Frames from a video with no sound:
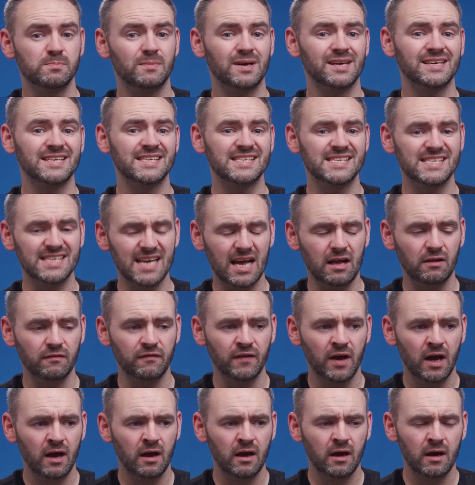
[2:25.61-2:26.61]

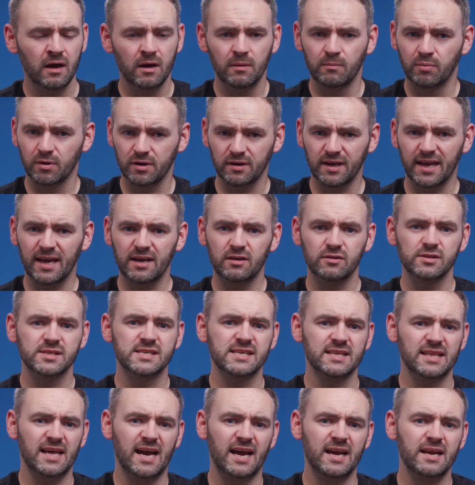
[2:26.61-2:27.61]
myself, but I'll get
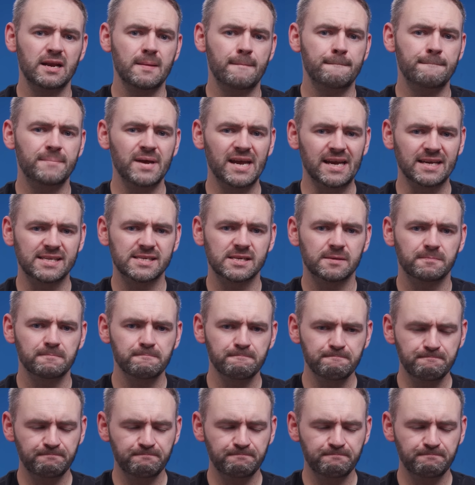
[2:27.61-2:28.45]
onto that in a bit.